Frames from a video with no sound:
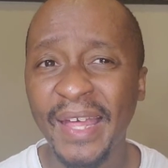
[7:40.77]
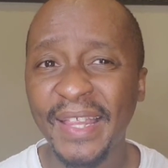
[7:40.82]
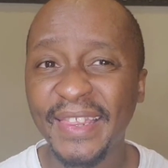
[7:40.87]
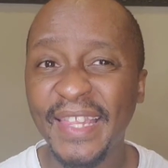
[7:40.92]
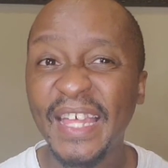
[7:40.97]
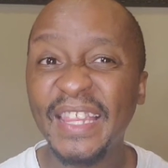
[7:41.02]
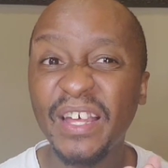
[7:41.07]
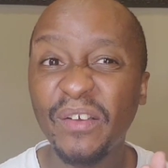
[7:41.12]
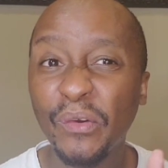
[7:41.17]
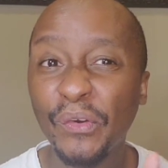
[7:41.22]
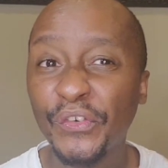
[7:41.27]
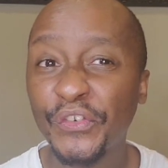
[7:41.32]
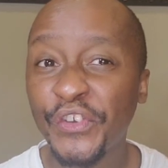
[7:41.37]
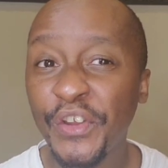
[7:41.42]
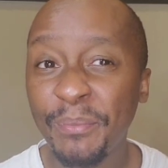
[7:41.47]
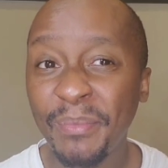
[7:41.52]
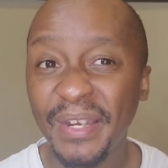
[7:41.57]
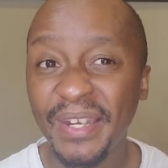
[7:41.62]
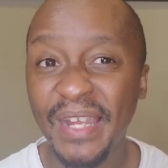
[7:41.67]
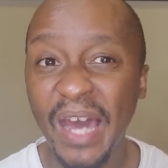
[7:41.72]
then they'll
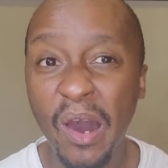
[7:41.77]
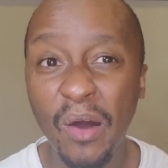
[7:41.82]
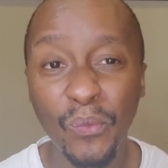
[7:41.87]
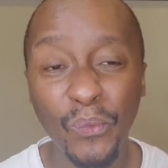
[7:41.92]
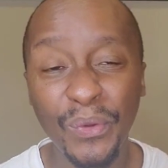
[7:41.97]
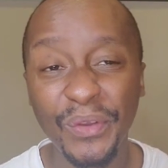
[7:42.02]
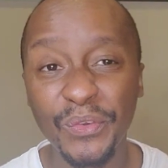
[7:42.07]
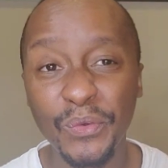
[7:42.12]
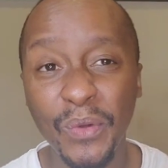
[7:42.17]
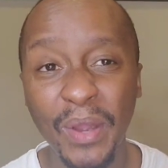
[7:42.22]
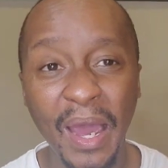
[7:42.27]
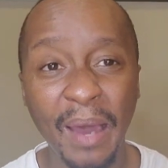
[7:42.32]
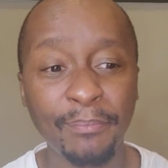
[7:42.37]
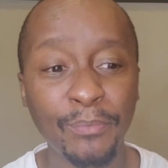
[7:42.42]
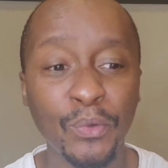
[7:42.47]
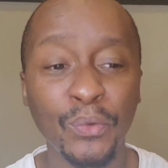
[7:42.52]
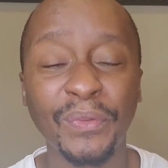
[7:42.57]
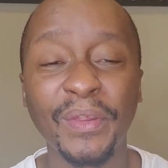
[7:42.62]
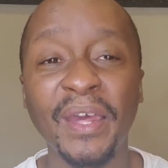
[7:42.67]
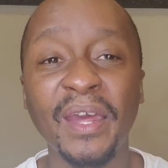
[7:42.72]
trim it down when you come
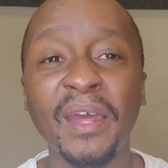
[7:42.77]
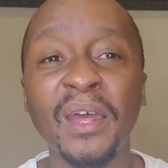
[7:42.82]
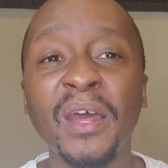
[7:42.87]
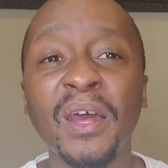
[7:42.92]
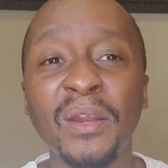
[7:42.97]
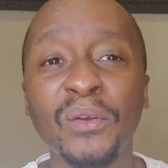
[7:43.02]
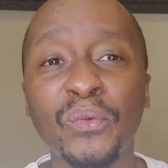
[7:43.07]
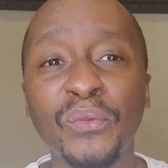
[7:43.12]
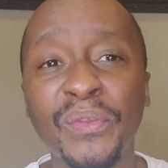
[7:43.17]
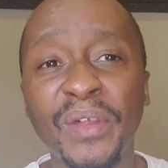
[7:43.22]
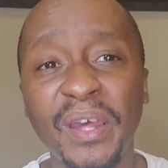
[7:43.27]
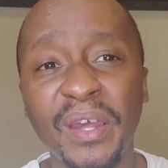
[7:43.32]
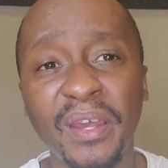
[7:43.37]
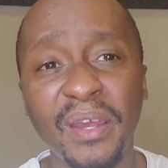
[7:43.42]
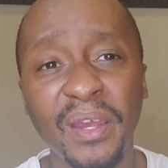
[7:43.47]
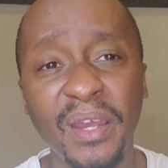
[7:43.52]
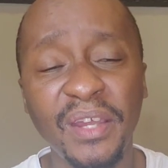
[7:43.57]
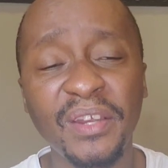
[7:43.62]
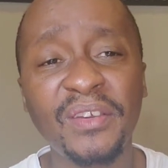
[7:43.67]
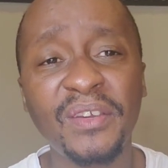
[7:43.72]
to the
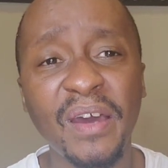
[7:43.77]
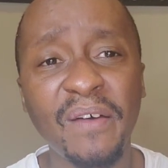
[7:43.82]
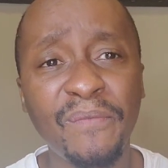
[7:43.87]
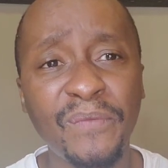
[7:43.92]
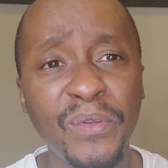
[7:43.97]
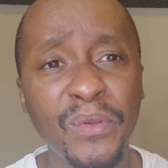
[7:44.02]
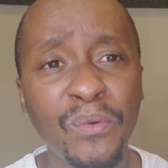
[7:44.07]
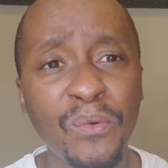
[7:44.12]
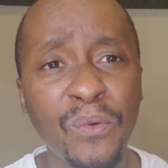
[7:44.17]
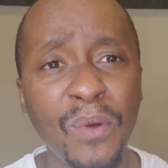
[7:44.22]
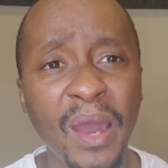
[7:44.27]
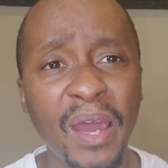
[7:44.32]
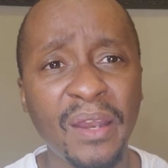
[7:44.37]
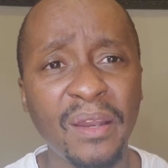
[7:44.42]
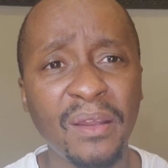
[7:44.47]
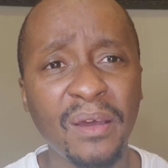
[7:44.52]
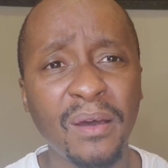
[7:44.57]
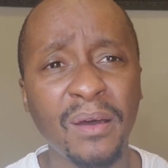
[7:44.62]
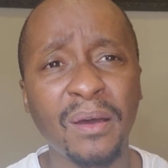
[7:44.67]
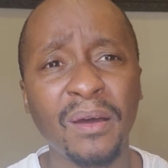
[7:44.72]
interview
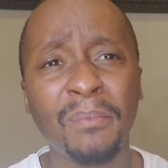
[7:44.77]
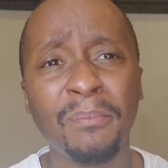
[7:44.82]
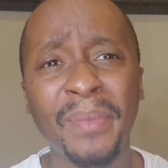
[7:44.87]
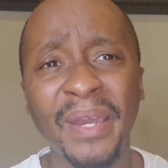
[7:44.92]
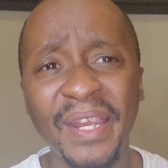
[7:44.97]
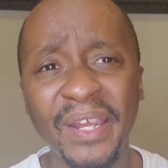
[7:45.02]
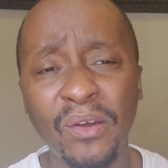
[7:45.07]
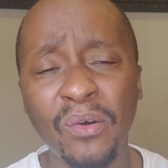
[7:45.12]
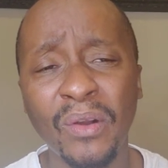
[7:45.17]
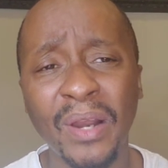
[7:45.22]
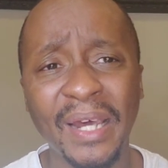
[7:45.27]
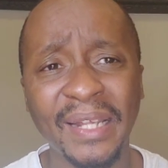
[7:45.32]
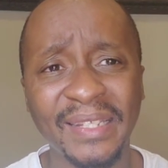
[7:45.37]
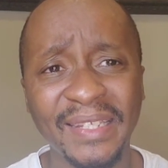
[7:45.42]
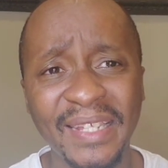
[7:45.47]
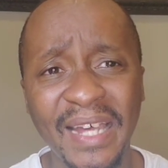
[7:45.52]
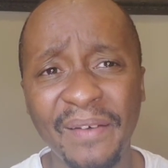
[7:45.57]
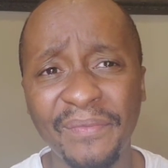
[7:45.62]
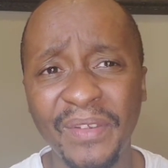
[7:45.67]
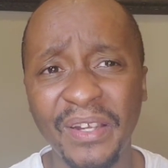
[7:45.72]
and medical and
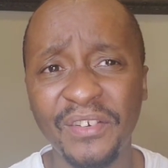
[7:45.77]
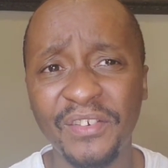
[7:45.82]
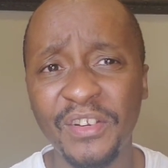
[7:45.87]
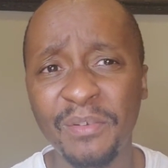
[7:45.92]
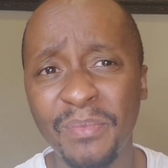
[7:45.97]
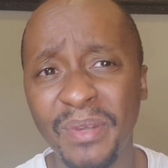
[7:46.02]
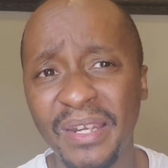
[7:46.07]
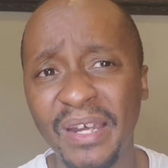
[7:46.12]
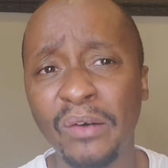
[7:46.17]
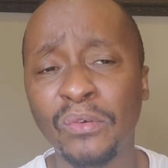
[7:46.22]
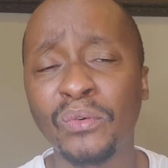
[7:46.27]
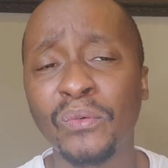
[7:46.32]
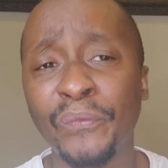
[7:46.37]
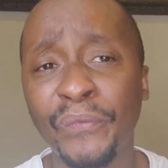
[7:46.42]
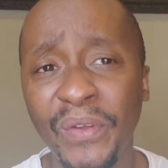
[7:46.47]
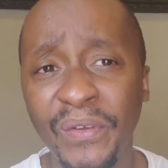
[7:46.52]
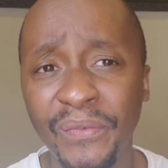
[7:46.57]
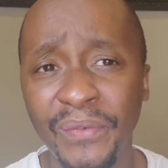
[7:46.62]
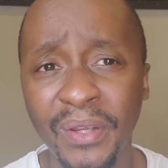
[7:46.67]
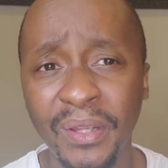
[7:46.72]
stuff. They'll trim it down to
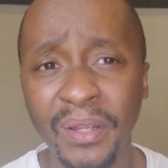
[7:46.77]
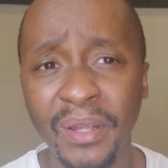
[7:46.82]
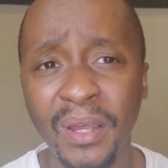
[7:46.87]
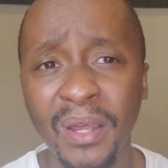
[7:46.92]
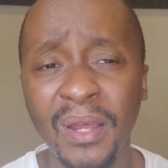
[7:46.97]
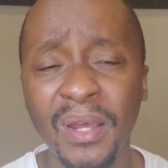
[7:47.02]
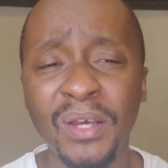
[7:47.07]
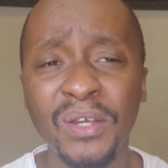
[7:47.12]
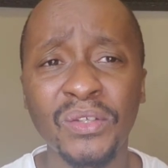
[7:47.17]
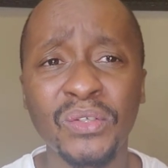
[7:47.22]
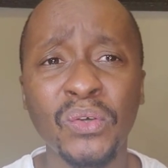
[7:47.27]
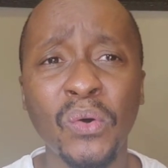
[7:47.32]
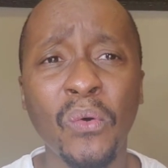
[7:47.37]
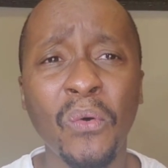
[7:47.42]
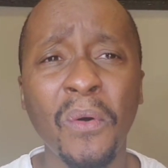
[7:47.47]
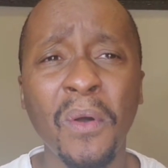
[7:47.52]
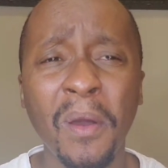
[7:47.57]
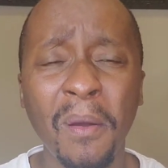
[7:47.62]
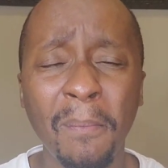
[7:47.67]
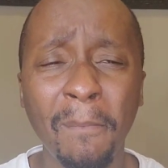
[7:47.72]
50.
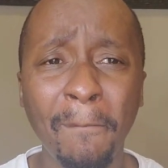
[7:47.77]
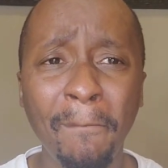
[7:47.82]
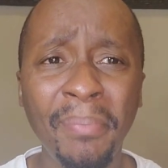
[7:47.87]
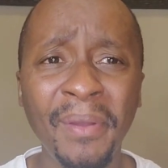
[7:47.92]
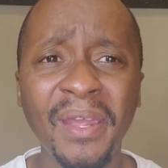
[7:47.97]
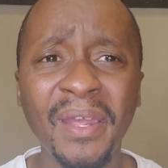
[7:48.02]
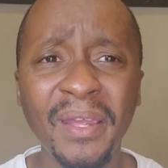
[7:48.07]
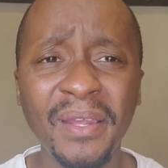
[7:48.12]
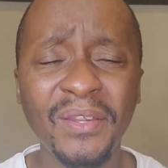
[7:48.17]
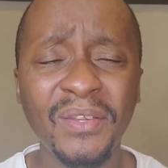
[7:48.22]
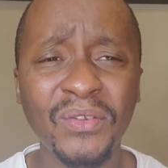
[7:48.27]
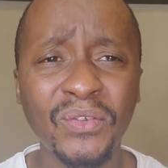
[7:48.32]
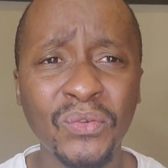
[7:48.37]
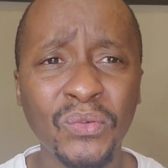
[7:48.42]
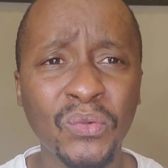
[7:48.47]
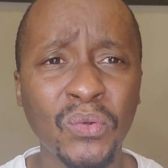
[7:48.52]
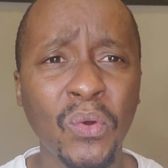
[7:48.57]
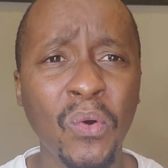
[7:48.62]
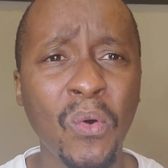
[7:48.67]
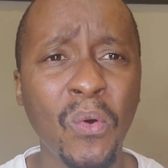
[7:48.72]
So be
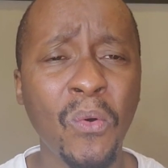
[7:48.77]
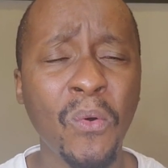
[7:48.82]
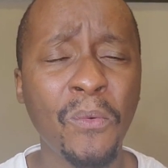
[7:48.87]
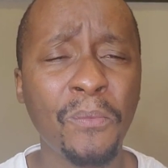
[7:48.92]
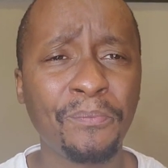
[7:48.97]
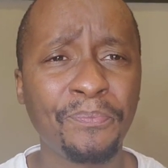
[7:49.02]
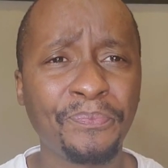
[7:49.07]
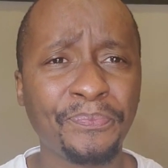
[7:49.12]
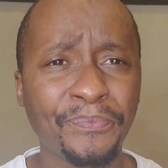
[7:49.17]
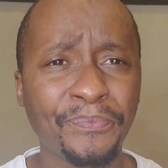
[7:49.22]
so